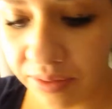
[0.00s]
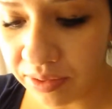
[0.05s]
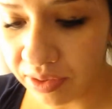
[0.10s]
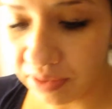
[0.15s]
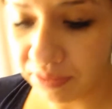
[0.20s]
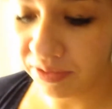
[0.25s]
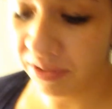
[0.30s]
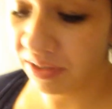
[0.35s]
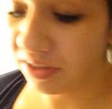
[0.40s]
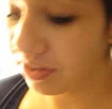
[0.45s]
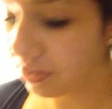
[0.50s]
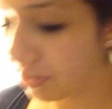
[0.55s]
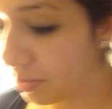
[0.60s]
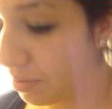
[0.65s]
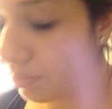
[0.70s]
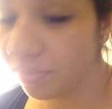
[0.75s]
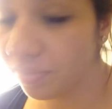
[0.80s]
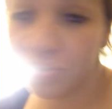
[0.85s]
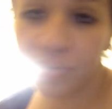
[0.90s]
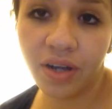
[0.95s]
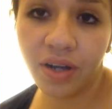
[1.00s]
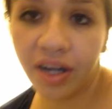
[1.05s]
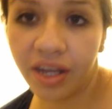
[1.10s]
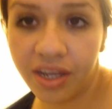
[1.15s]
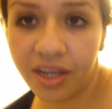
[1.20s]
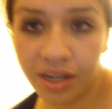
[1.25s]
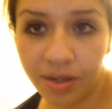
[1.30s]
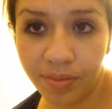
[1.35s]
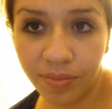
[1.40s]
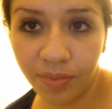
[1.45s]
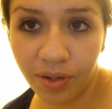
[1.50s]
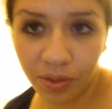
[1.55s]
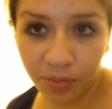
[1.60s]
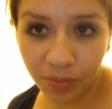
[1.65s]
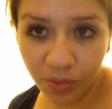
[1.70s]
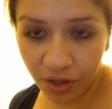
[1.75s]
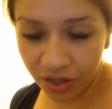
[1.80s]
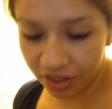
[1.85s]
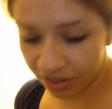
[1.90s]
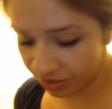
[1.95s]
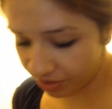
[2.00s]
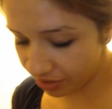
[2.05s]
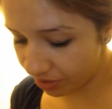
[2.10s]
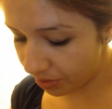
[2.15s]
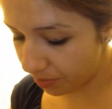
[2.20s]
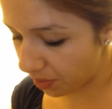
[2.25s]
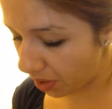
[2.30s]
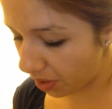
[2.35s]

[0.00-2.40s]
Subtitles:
of want to finish them already and I'm going to work in some